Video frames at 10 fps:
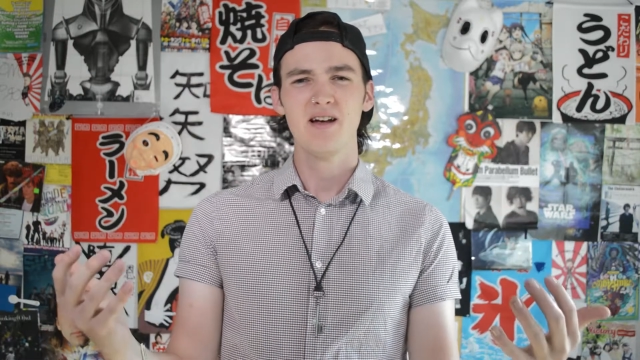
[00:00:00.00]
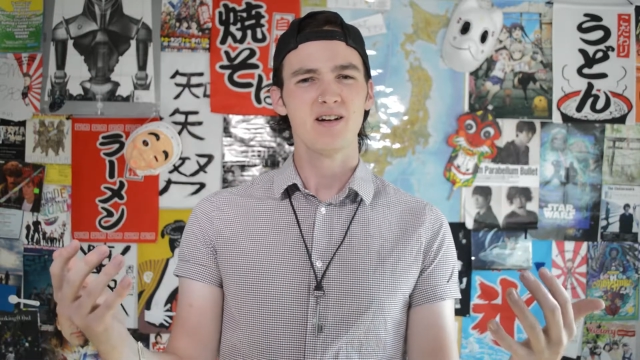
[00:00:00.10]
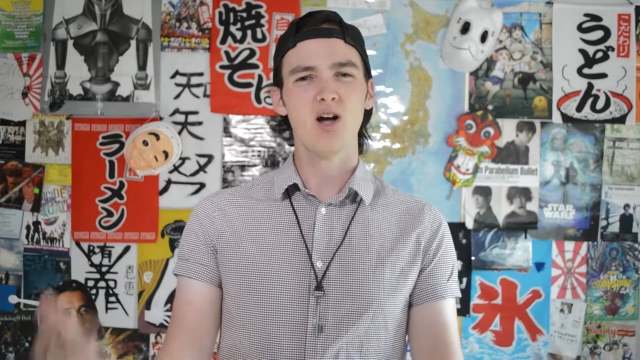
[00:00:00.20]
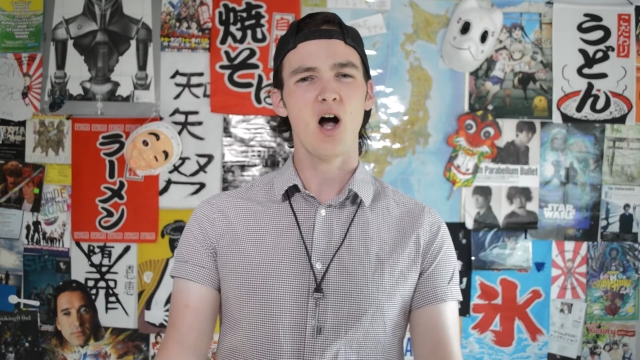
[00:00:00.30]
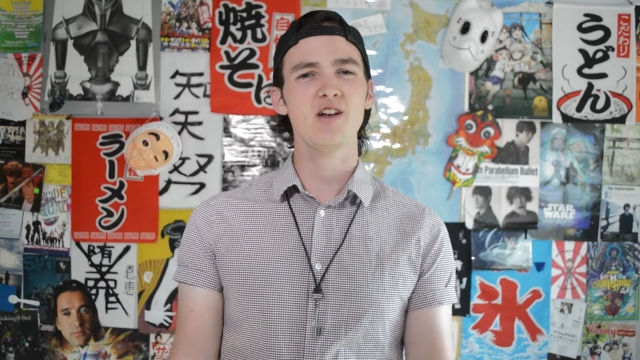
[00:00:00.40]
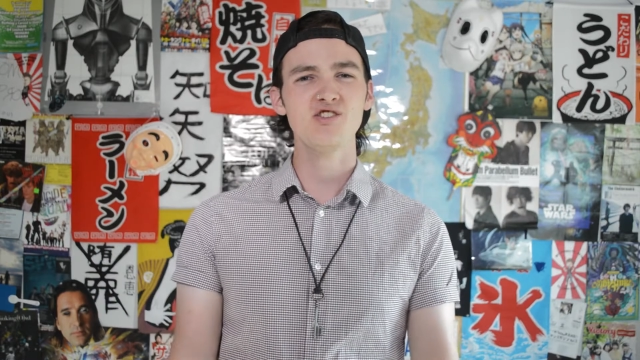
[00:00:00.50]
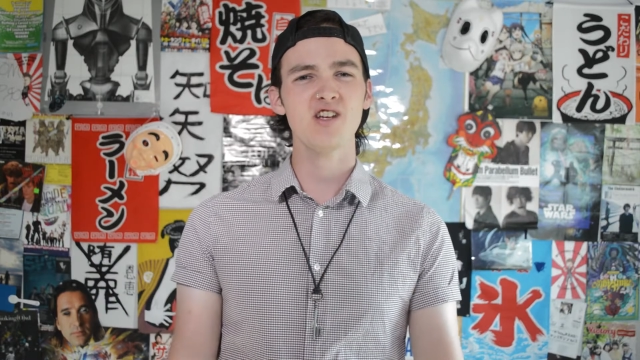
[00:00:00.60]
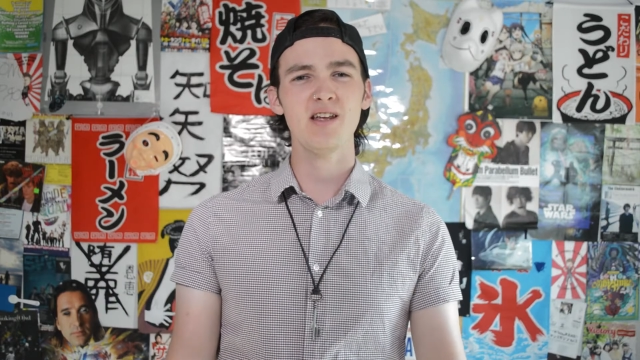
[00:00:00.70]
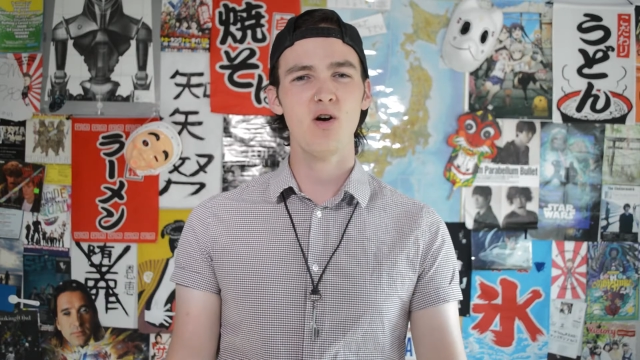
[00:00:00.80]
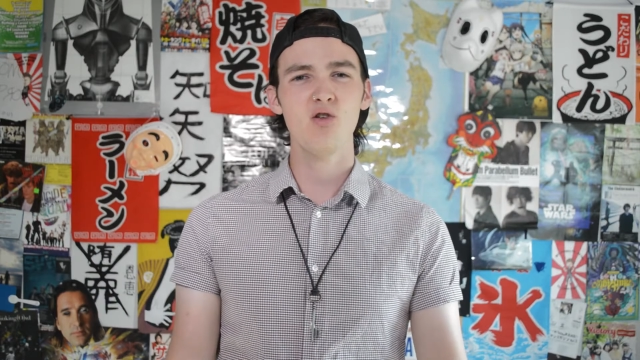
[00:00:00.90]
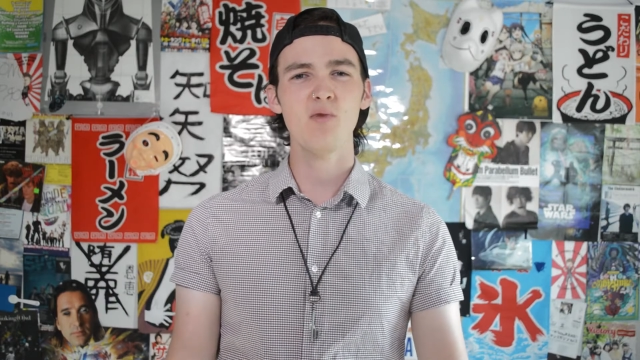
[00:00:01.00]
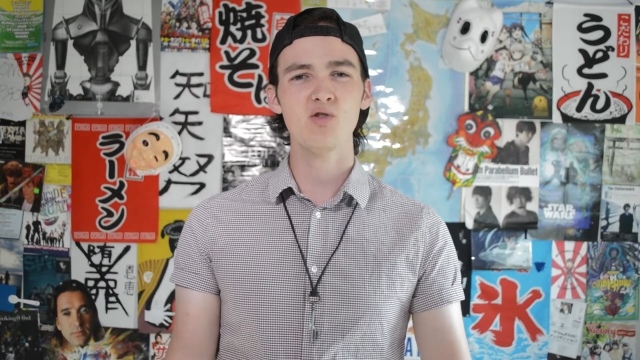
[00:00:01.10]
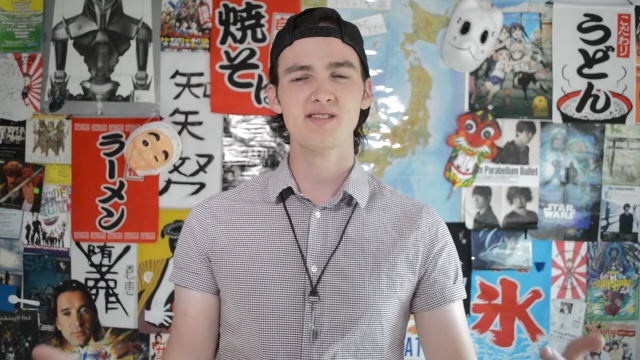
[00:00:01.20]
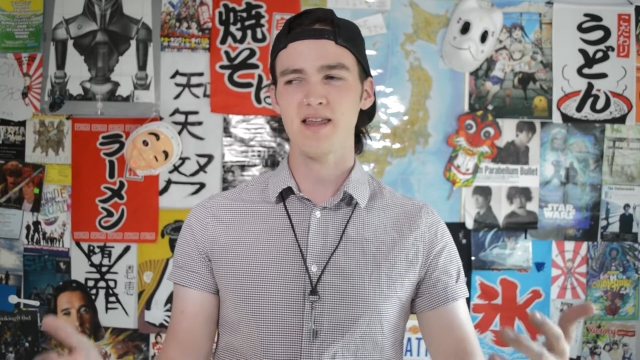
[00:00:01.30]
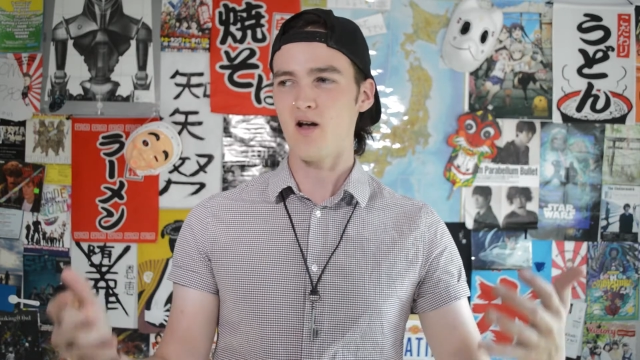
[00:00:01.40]
kanji,
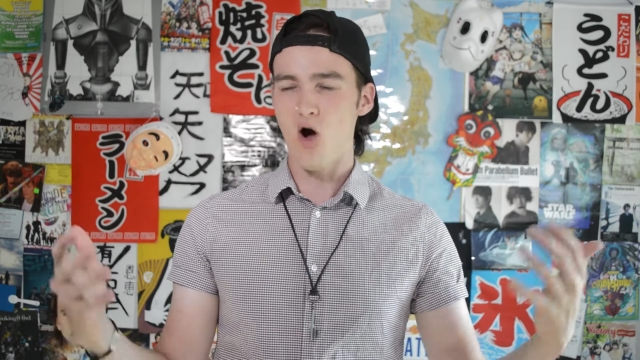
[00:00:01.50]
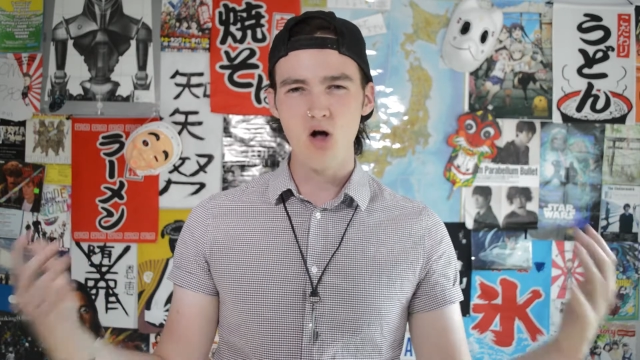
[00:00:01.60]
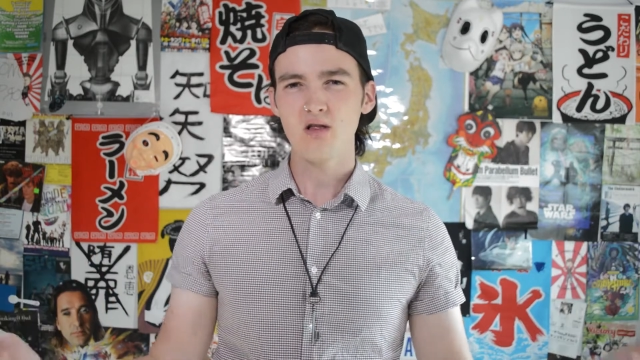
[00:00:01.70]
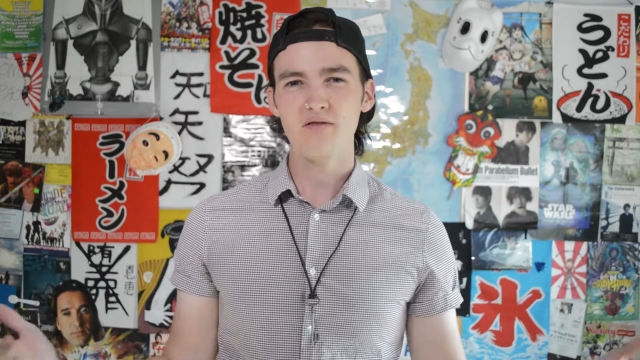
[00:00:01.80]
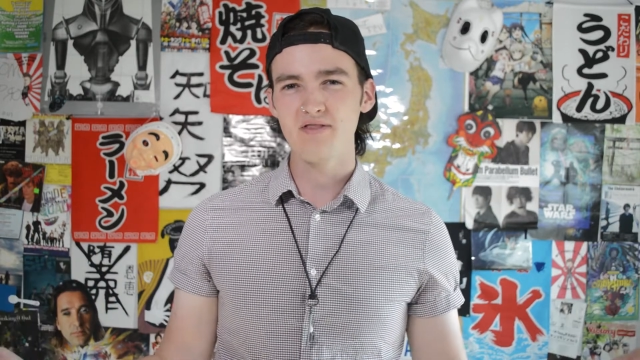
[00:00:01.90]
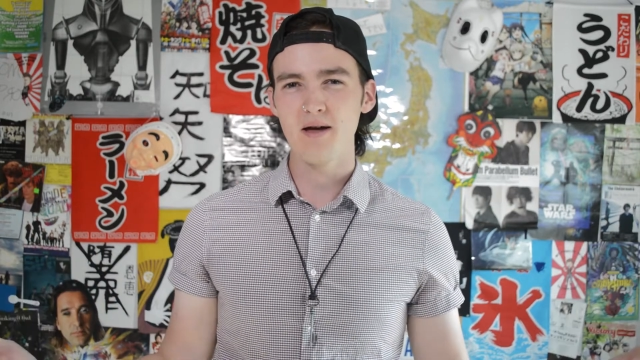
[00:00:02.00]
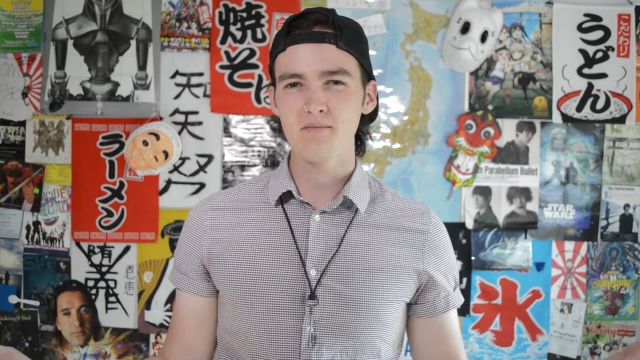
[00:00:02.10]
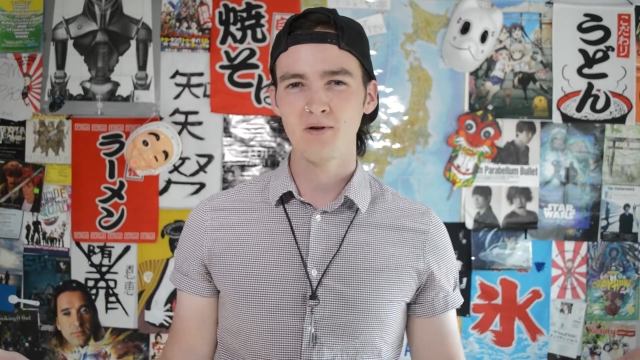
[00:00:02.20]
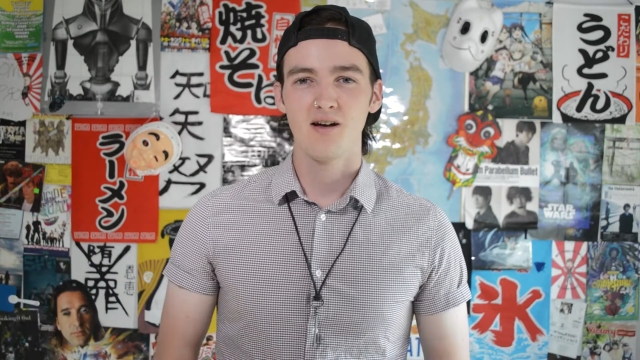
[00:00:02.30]
almost, like all of them.